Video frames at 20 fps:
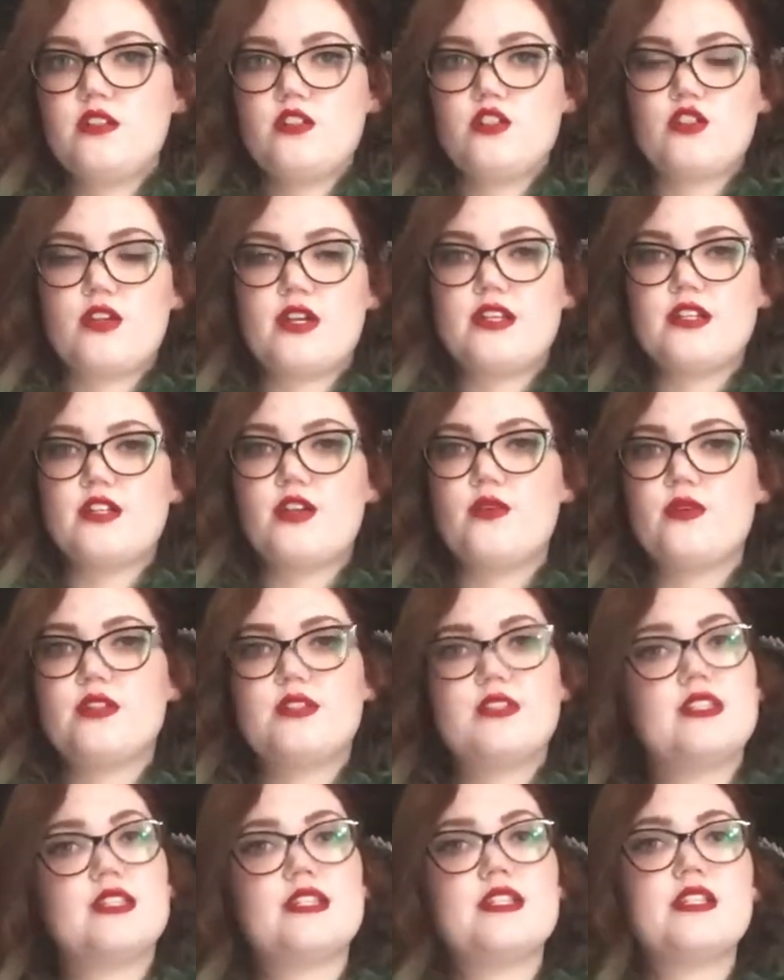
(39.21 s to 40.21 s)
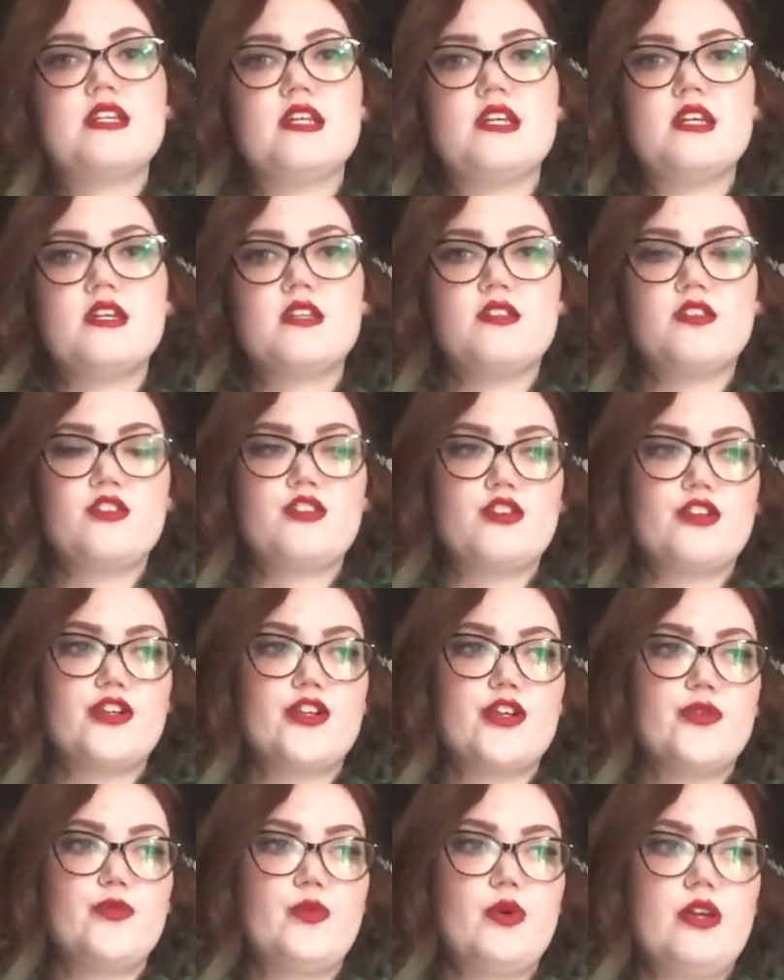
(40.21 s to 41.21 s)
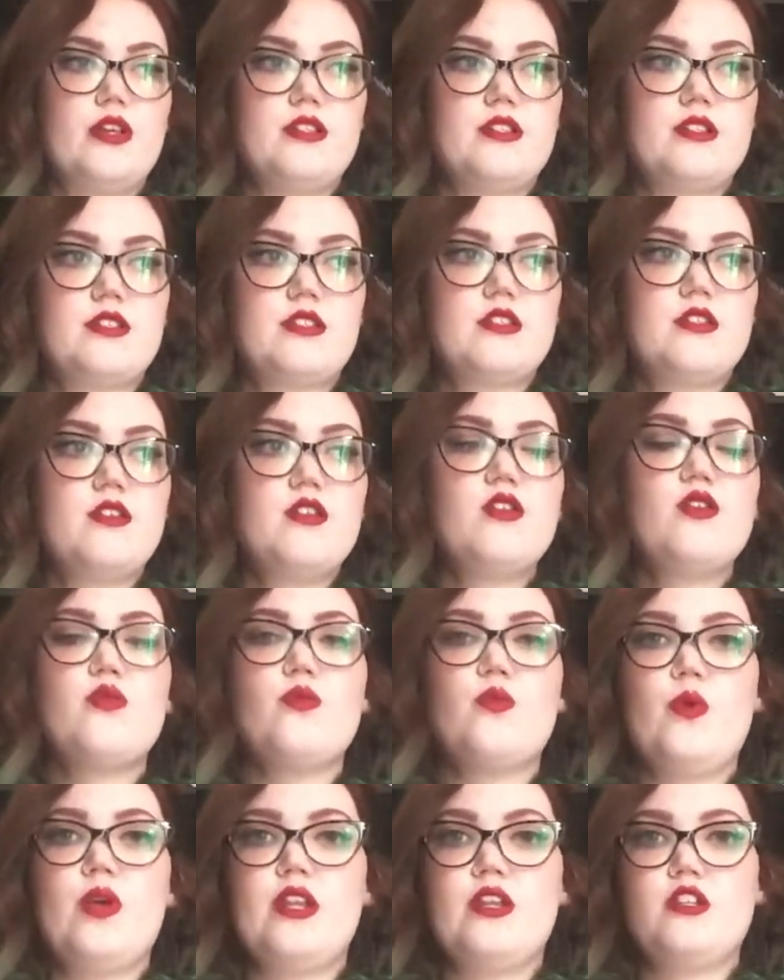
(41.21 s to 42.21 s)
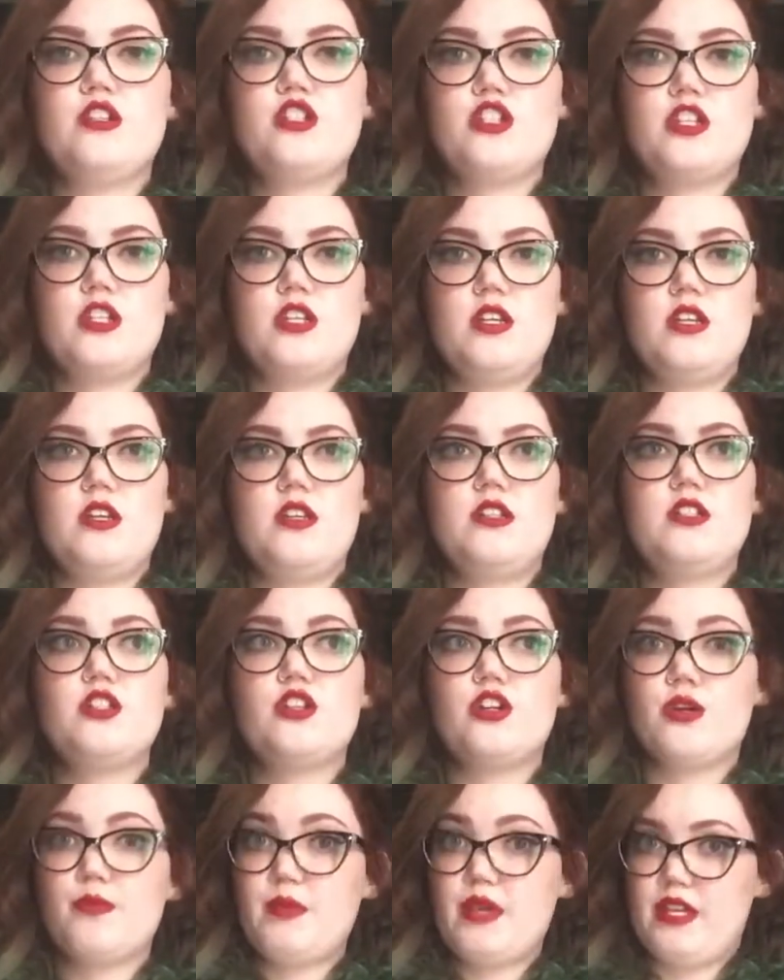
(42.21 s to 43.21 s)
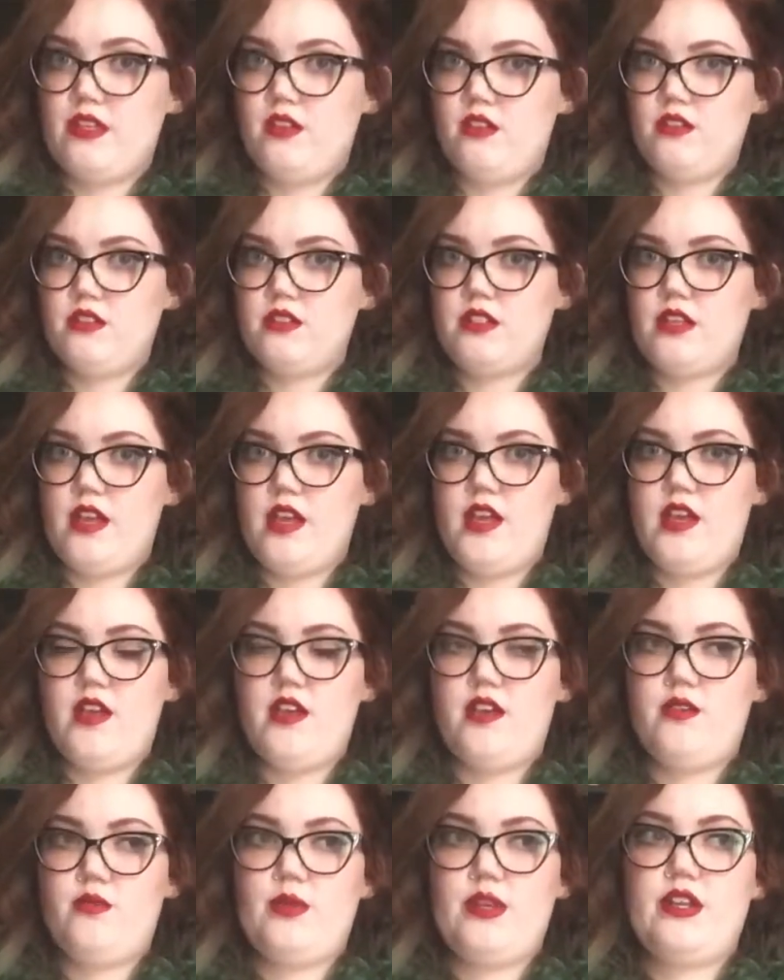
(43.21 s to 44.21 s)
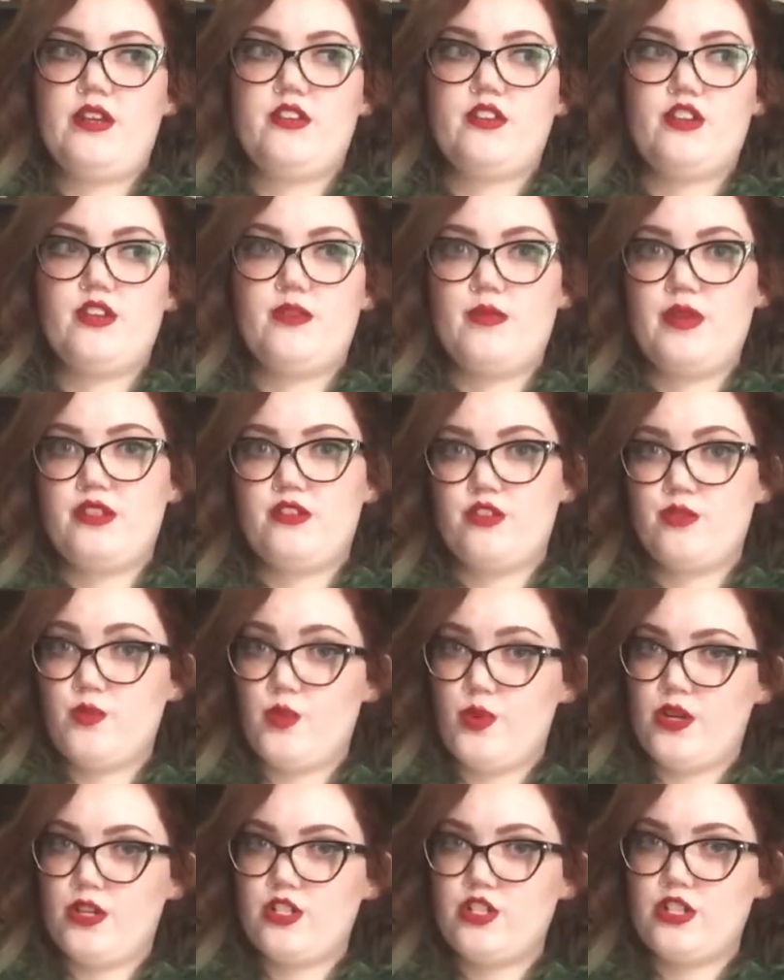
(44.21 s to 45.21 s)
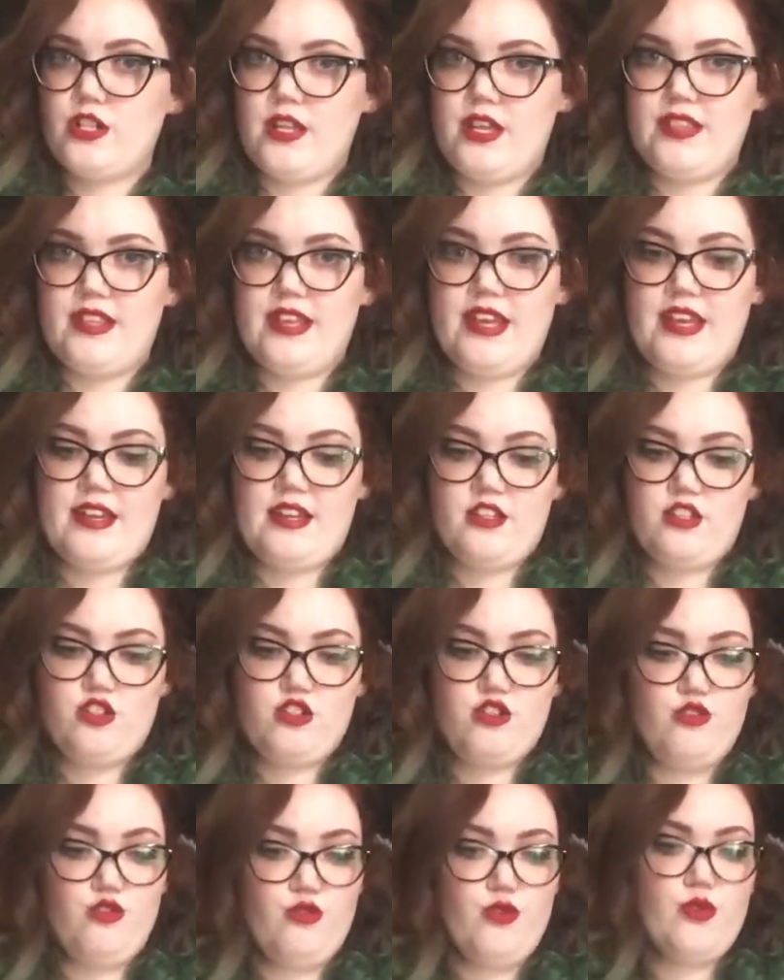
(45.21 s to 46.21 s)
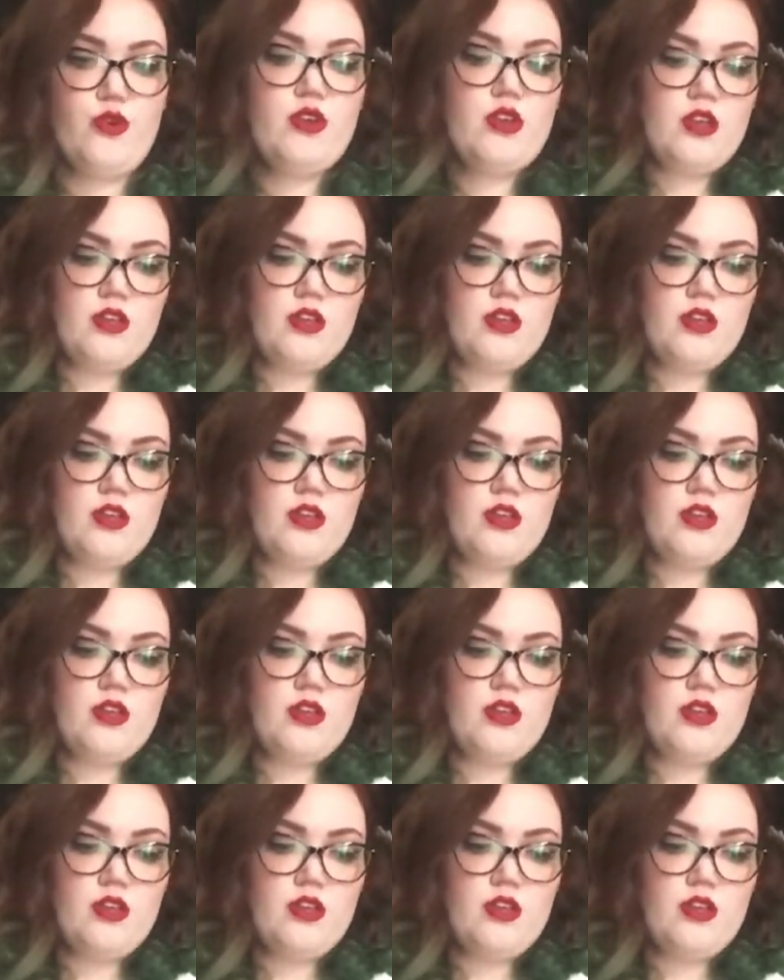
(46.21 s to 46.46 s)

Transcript: tried to go into the sea, and the third was when she took pills and went under her mother's porch, and they had to,